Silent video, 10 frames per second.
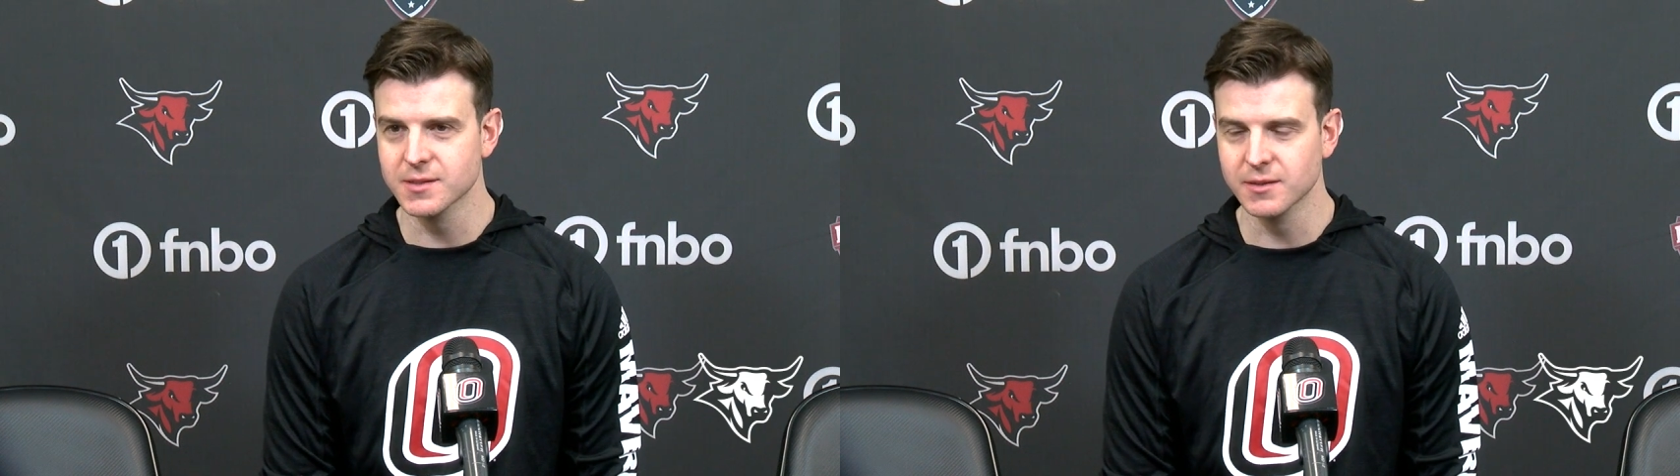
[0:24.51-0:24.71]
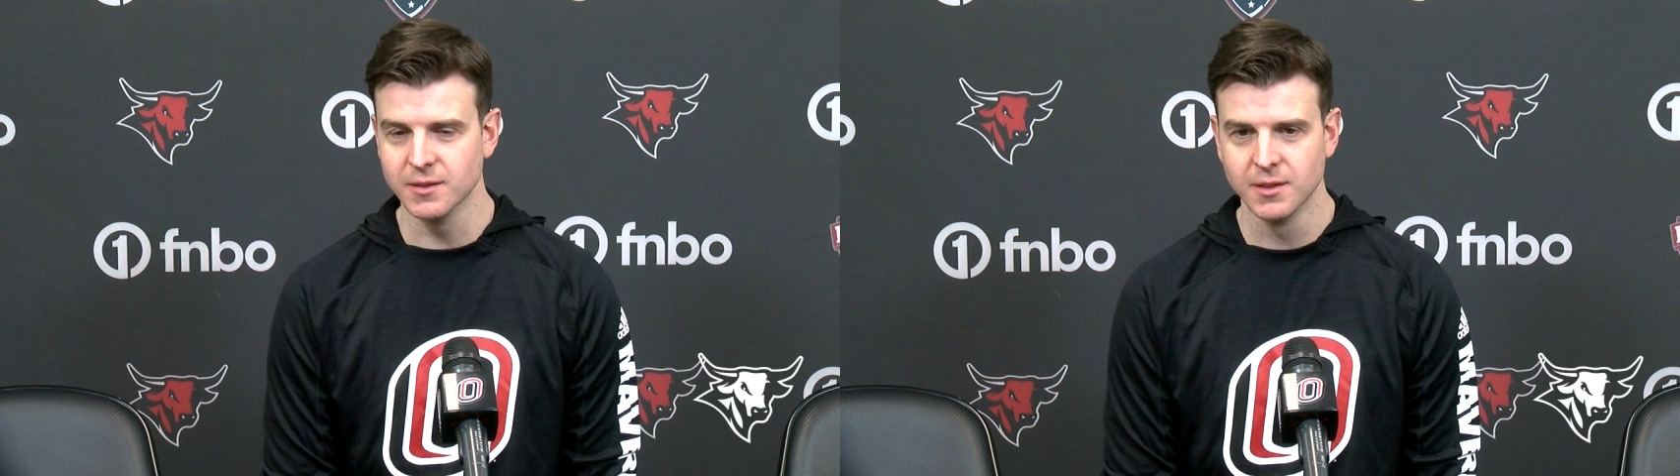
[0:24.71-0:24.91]

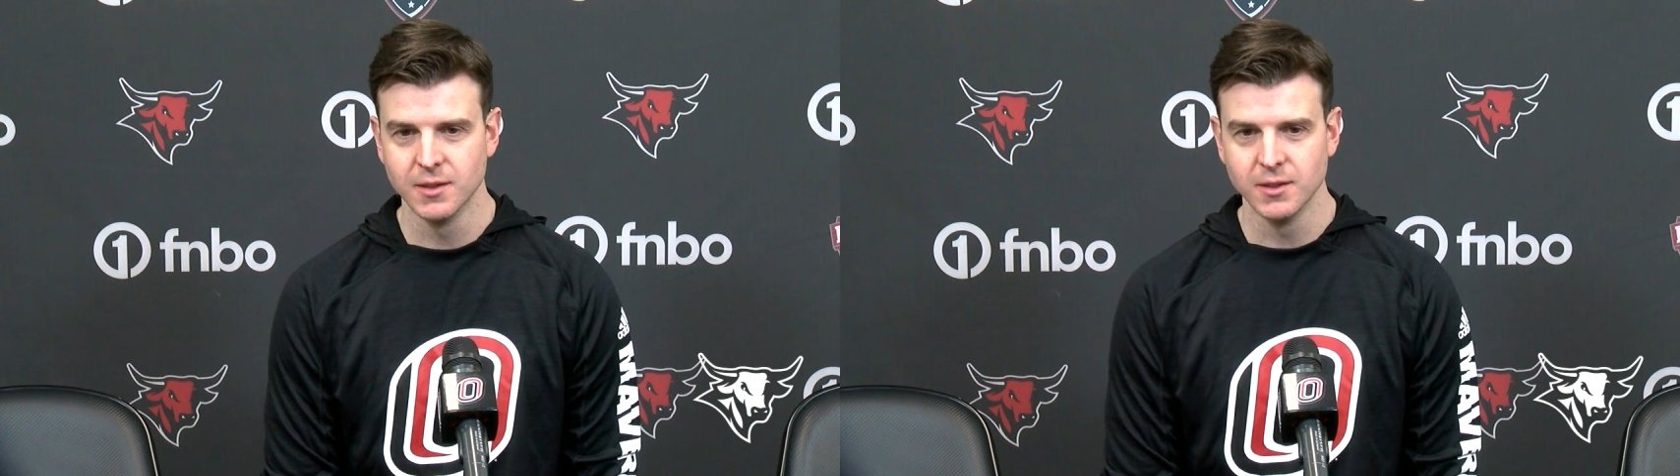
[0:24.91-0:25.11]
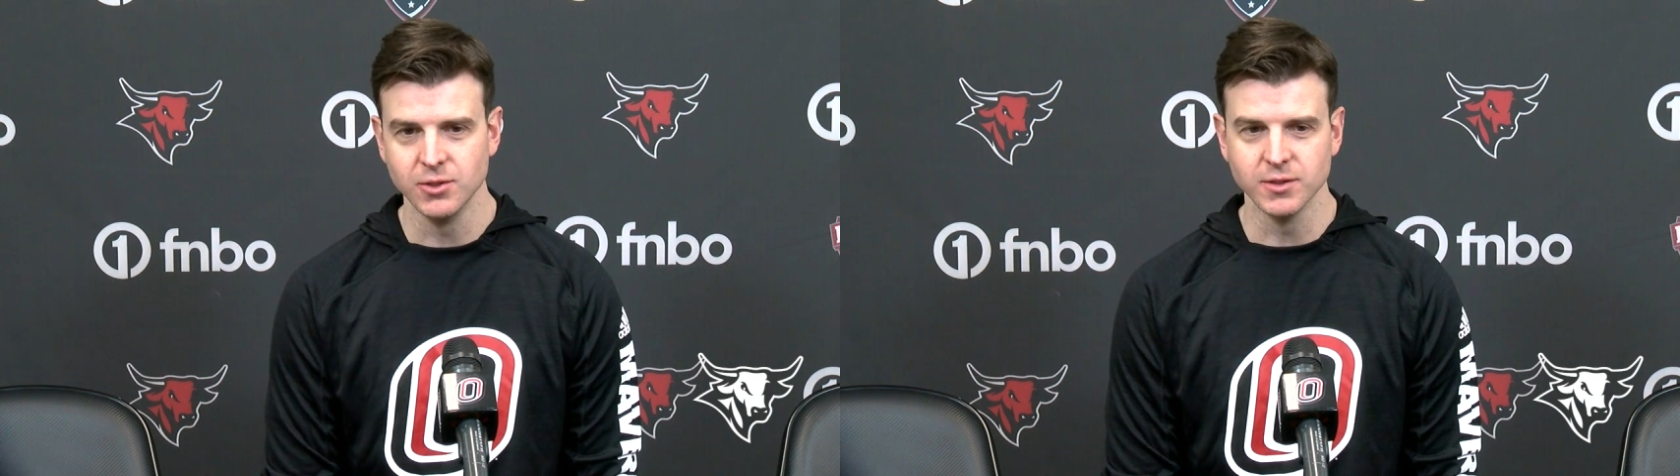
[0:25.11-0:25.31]
And
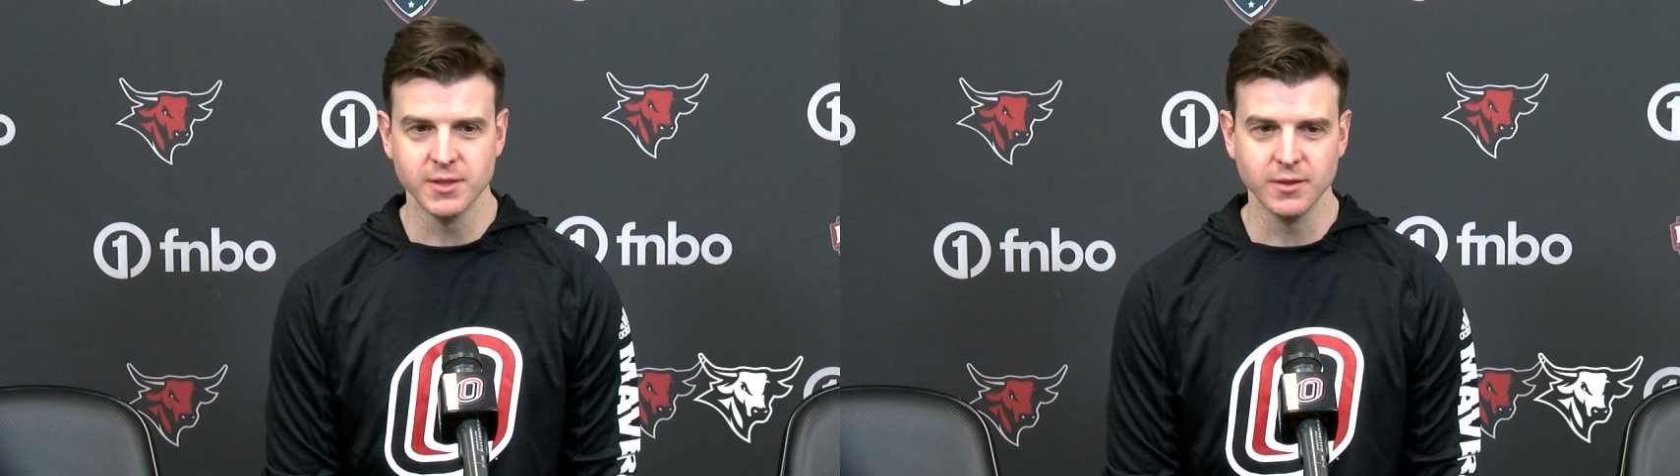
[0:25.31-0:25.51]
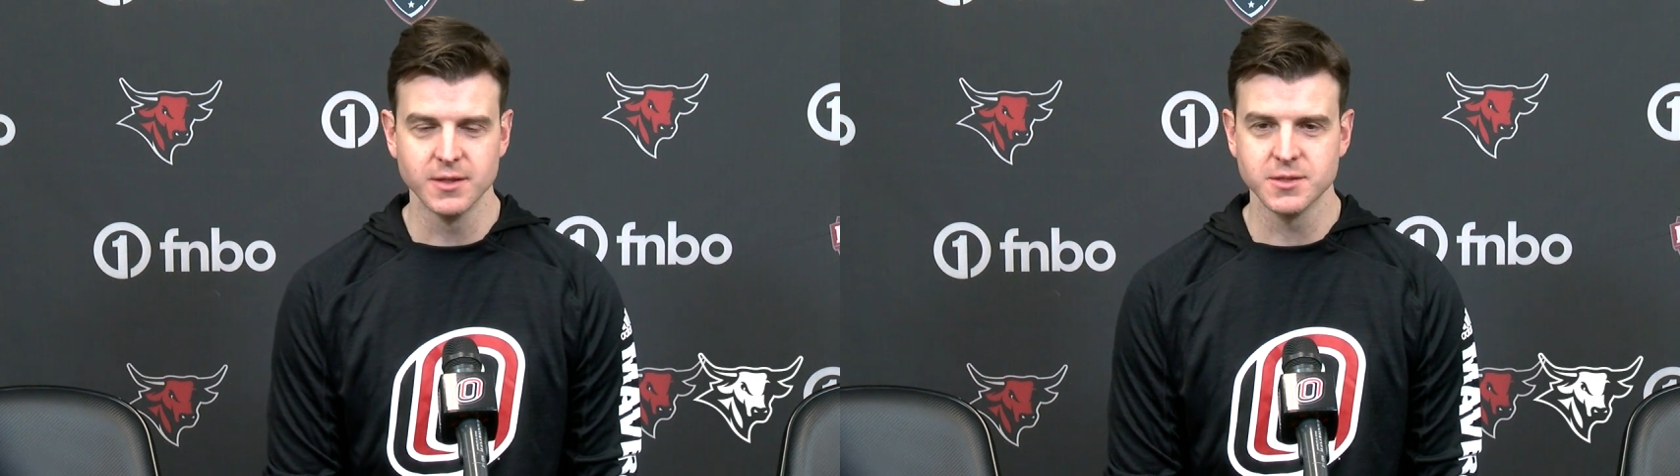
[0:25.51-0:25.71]
you could
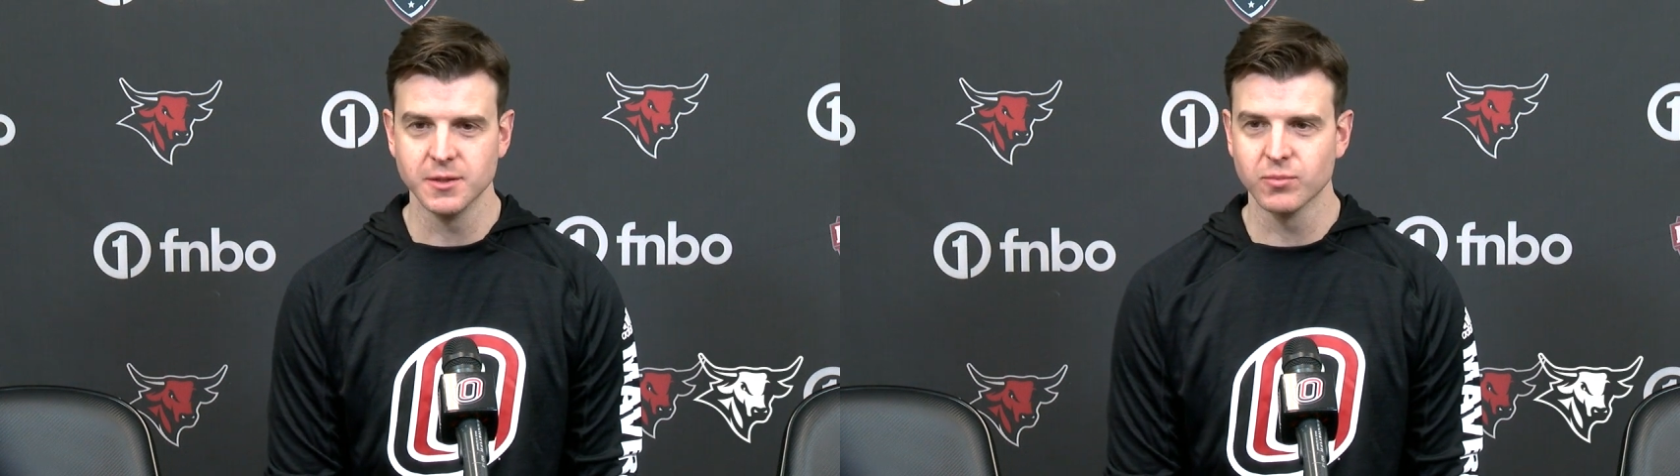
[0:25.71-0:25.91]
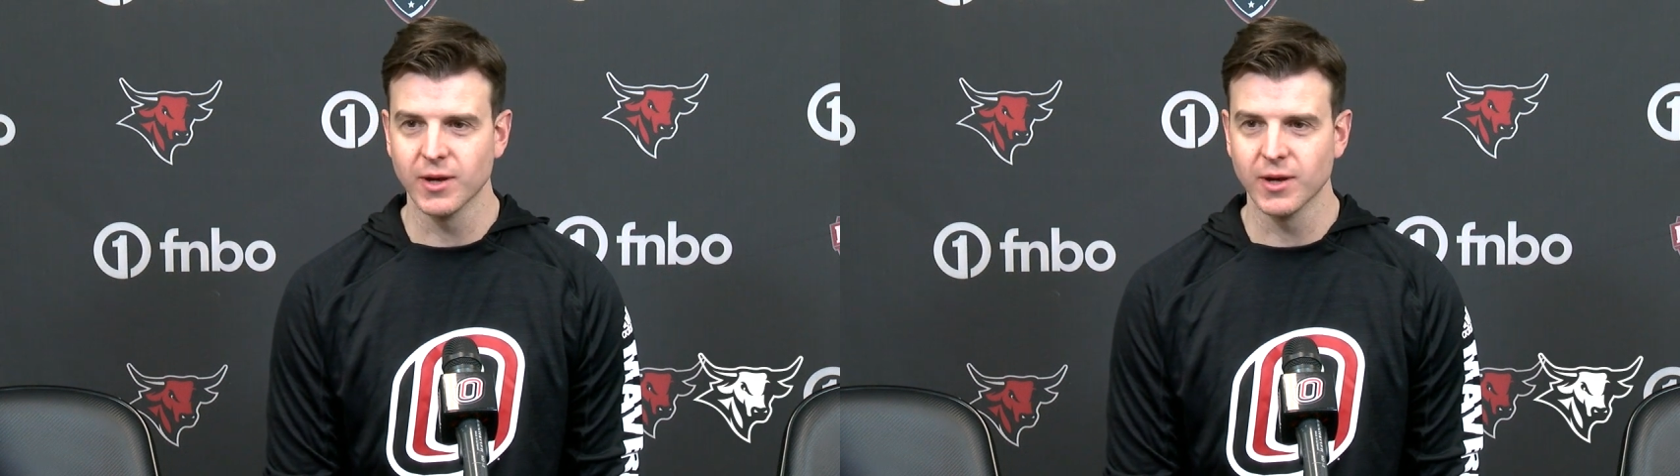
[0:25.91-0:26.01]
tell yesterday in